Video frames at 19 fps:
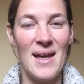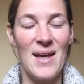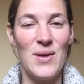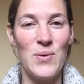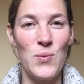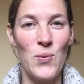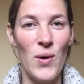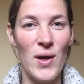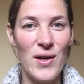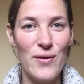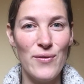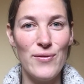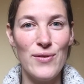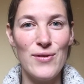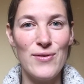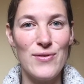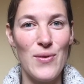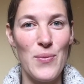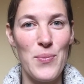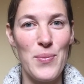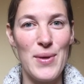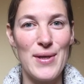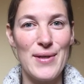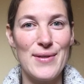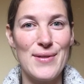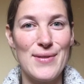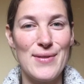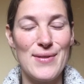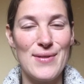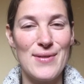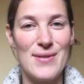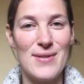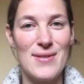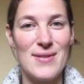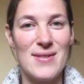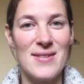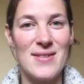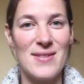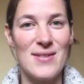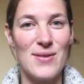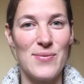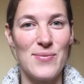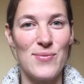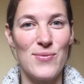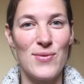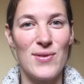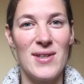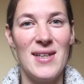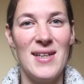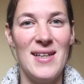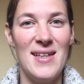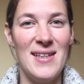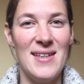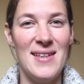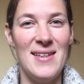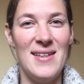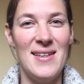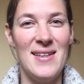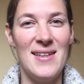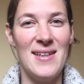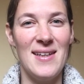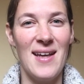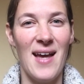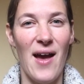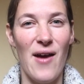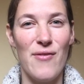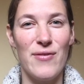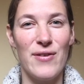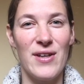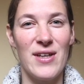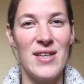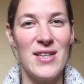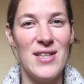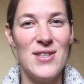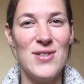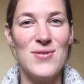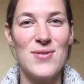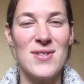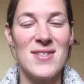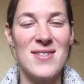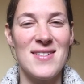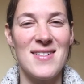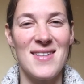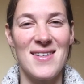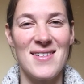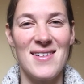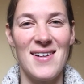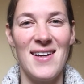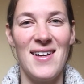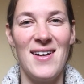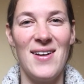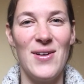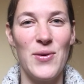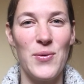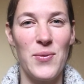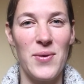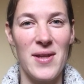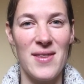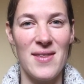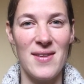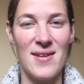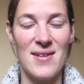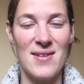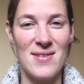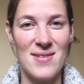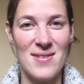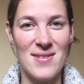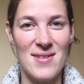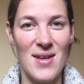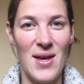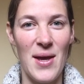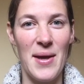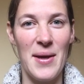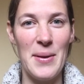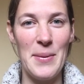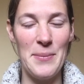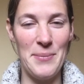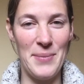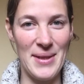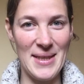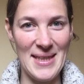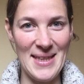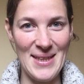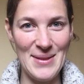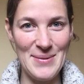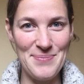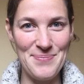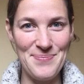And one of the topics that I'm really having an interesting dialogue with is money.